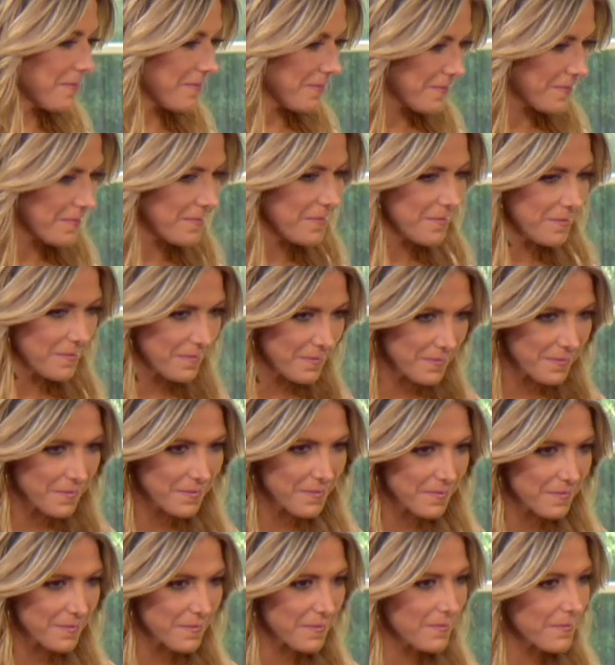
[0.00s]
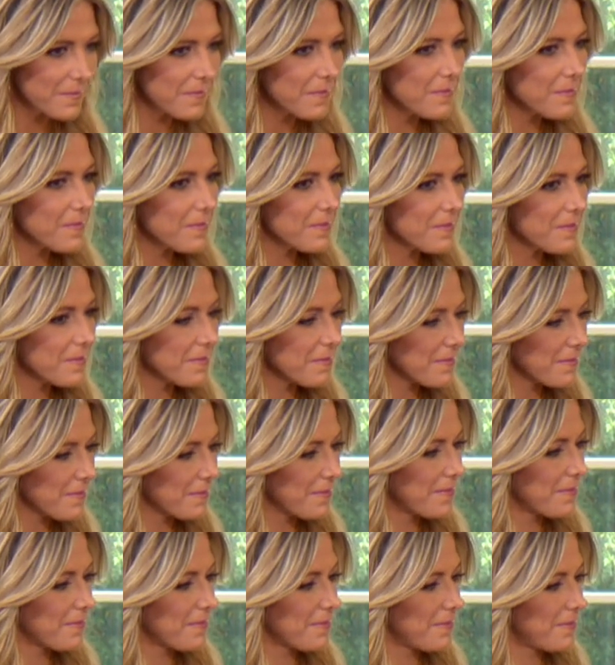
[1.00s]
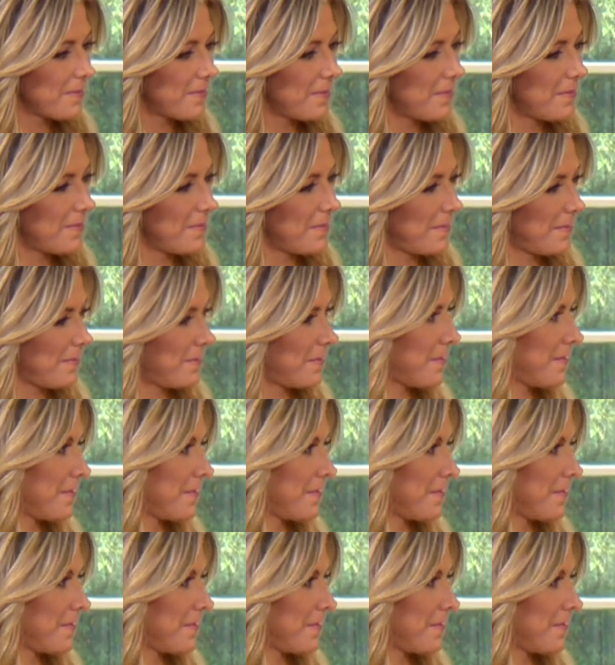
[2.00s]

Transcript: The person shown says nothing.